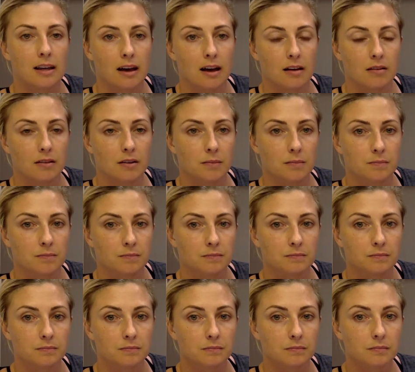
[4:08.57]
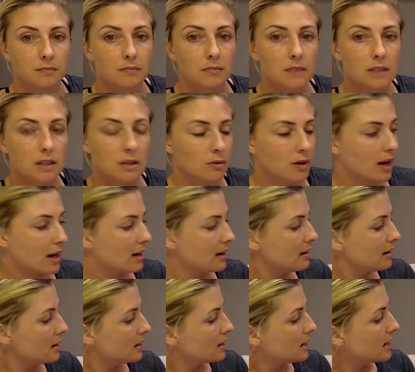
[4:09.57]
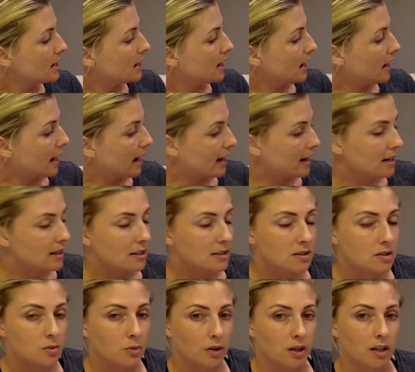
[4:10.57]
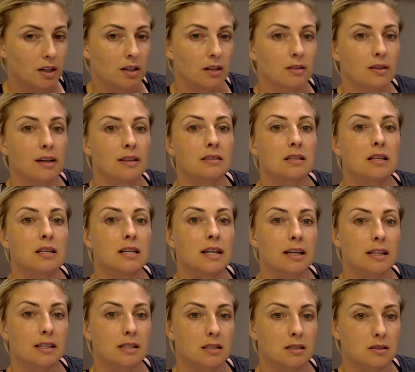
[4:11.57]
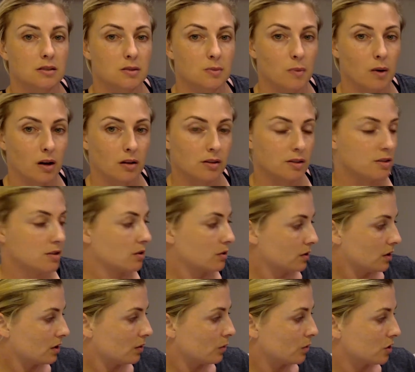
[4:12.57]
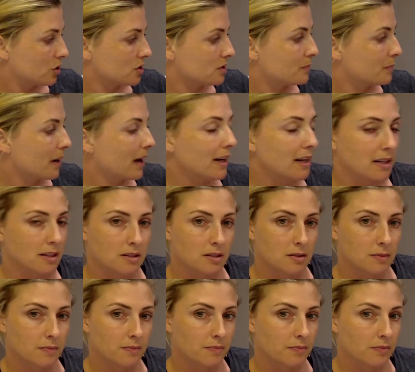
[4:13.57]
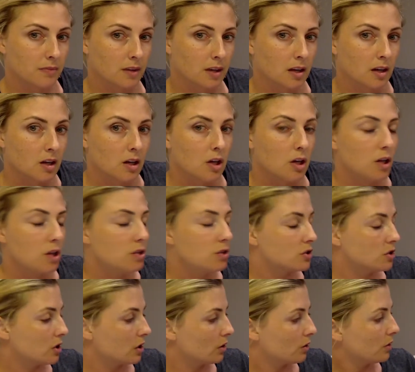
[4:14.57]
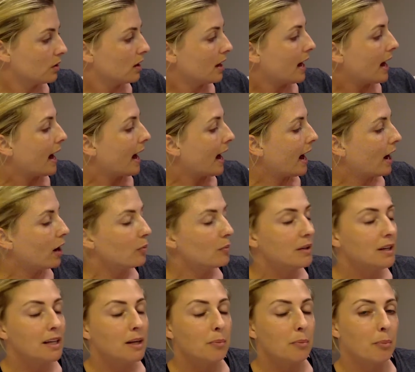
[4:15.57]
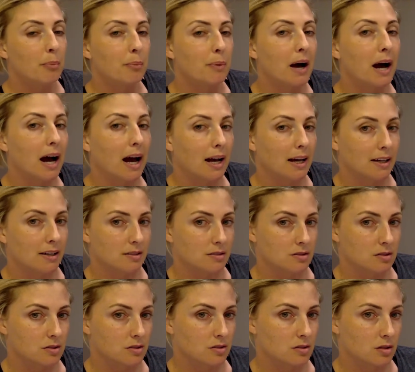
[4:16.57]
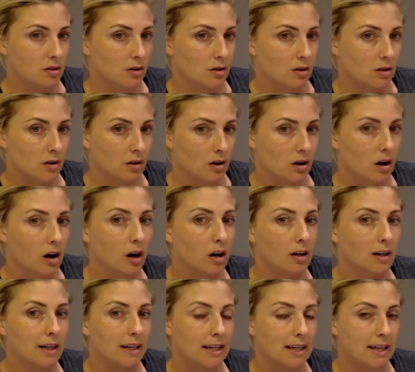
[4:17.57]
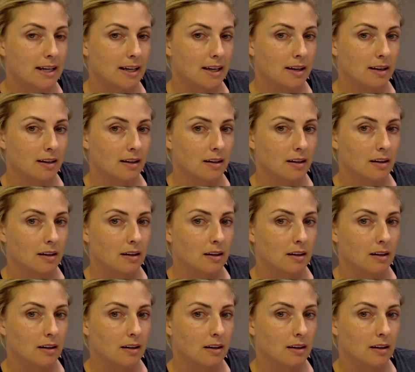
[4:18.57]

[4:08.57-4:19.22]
gallon. Okay, next we're going to go down to the next smallest unit, which is pint. So how many pints are in